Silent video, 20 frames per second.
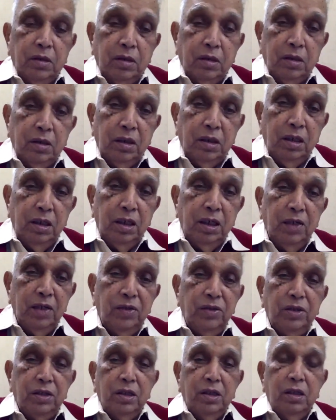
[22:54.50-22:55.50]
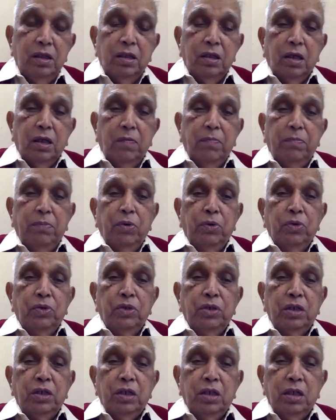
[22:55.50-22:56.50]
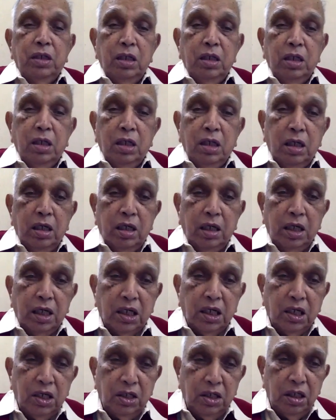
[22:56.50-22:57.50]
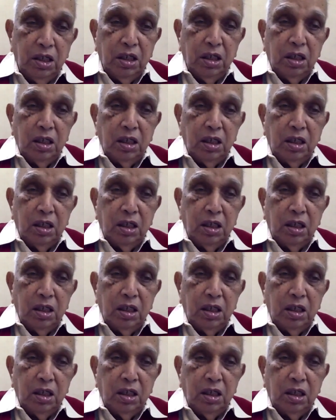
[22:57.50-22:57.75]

He has composed a kriti